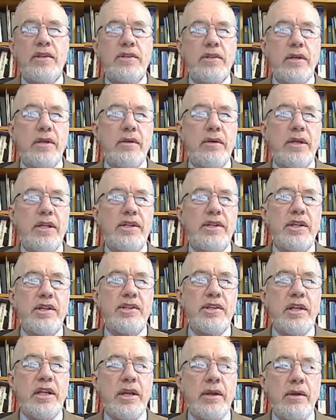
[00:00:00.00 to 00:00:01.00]
So
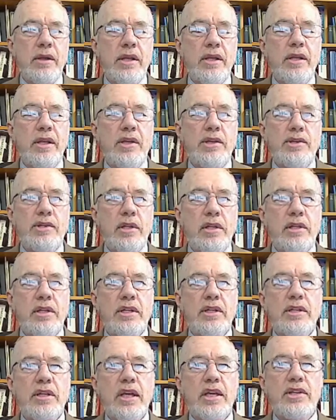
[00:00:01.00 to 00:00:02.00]
it's an area certainly
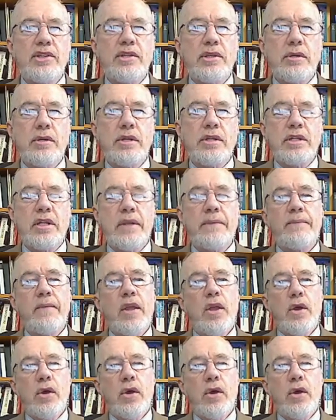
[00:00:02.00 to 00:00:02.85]
to take seriously.